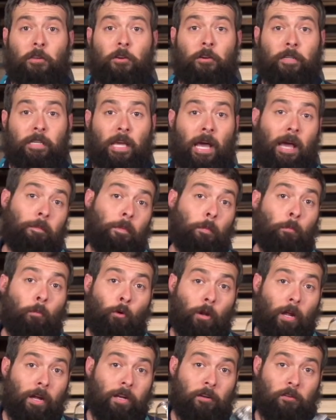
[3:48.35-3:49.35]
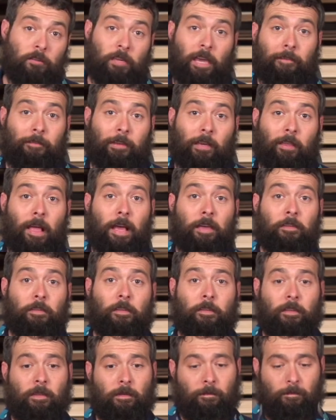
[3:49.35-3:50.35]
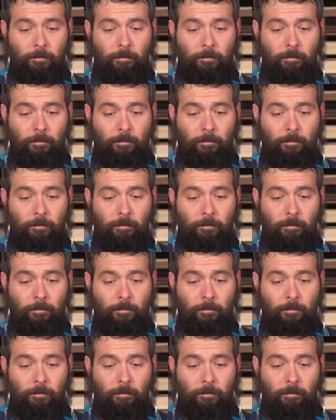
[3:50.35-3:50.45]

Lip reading: a good time to put on your safety glasses.